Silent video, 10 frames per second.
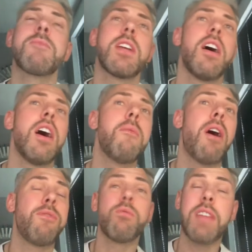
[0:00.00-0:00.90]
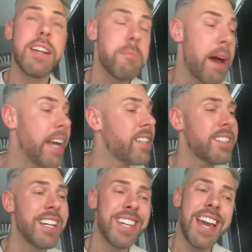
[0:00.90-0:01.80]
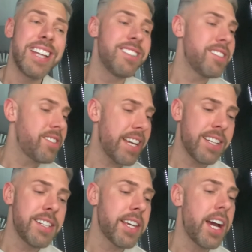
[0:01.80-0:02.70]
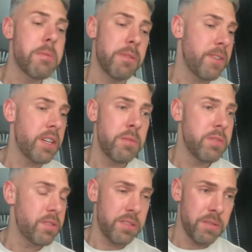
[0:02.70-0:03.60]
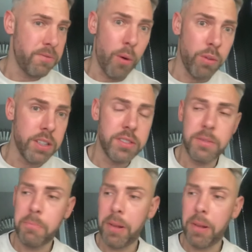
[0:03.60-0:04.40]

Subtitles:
I thought Danny Mac, again, second game, I think he was faultless.